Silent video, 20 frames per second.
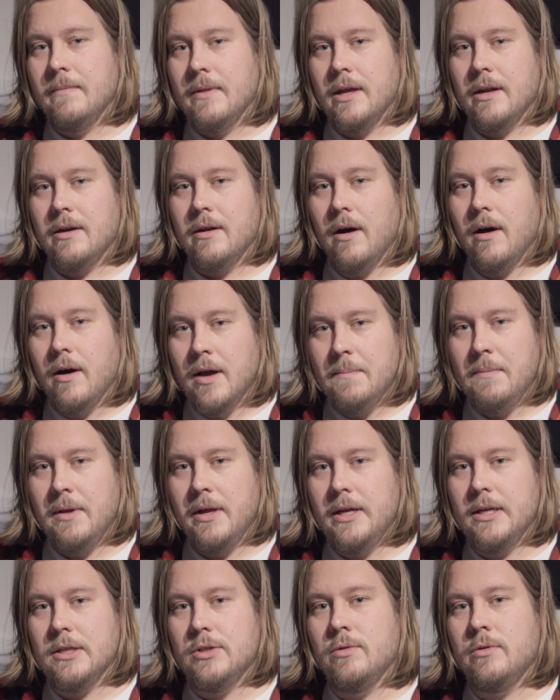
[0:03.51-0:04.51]
and I'm
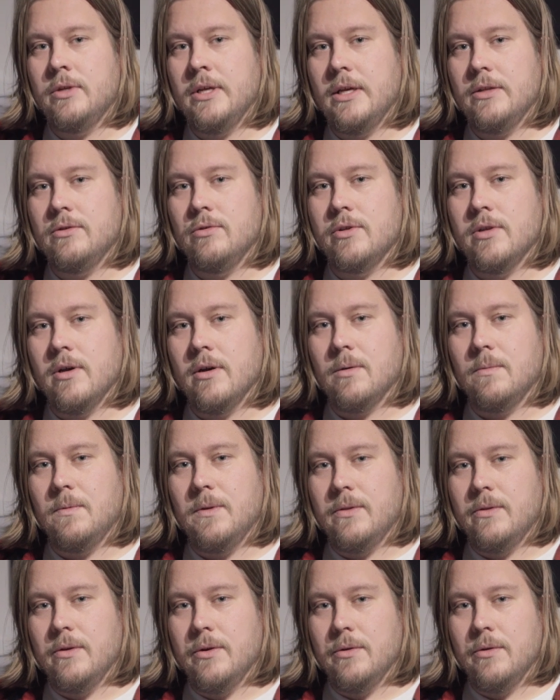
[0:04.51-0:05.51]
here today to talk
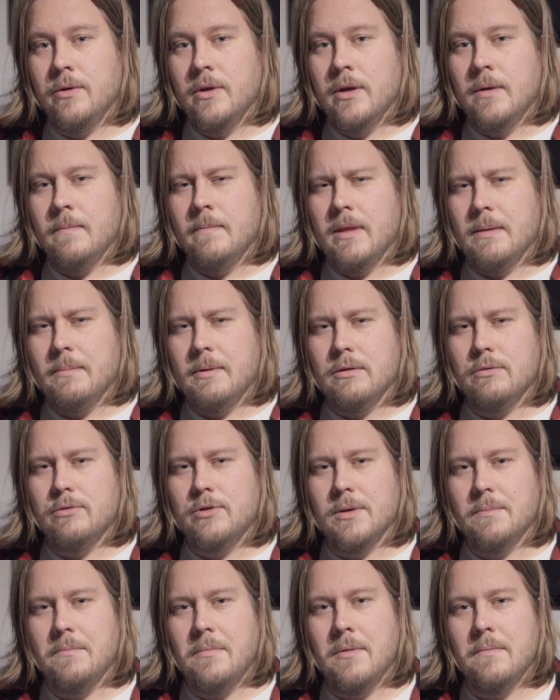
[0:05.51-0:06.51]
with you about
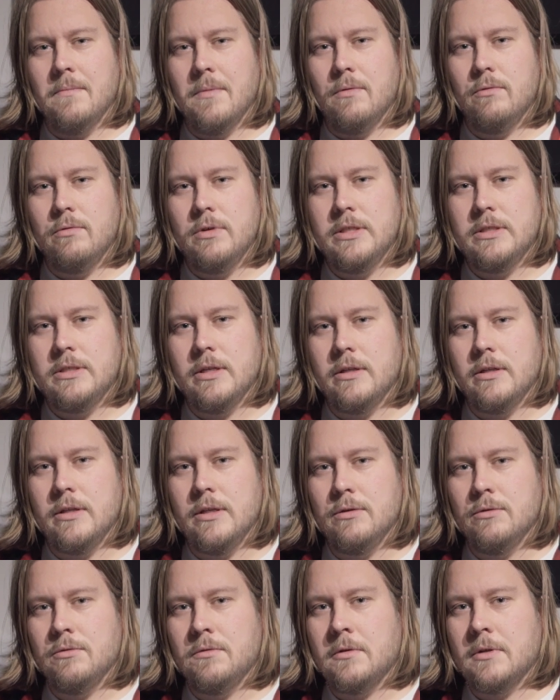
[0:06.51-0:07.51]
some recent
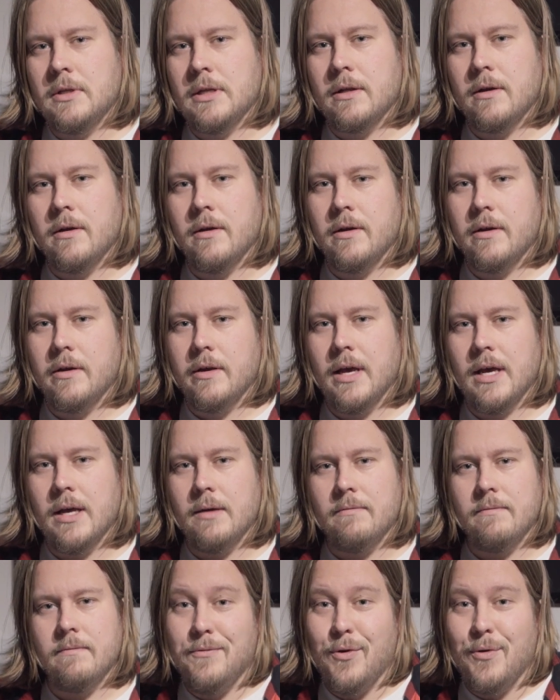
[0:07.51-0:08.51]
news that kind of
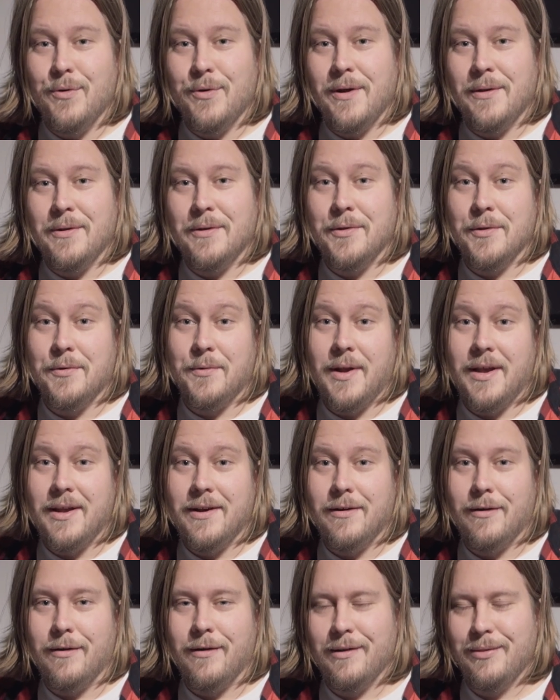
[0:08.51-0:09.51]
have flown under the
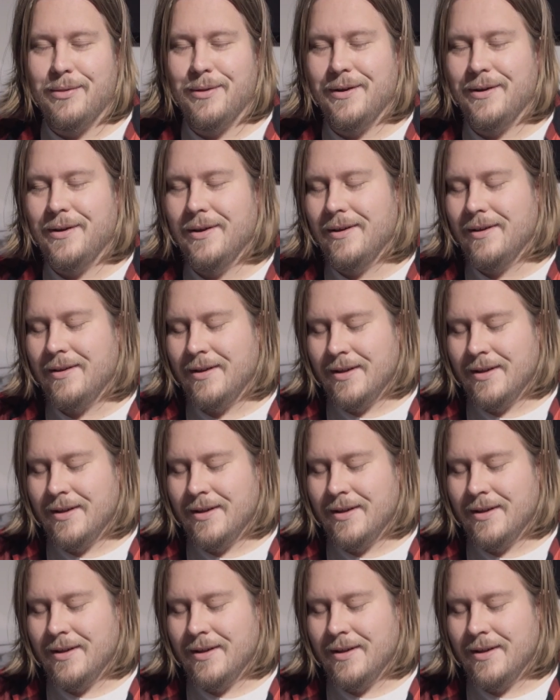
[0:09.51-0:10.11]
radar, I think,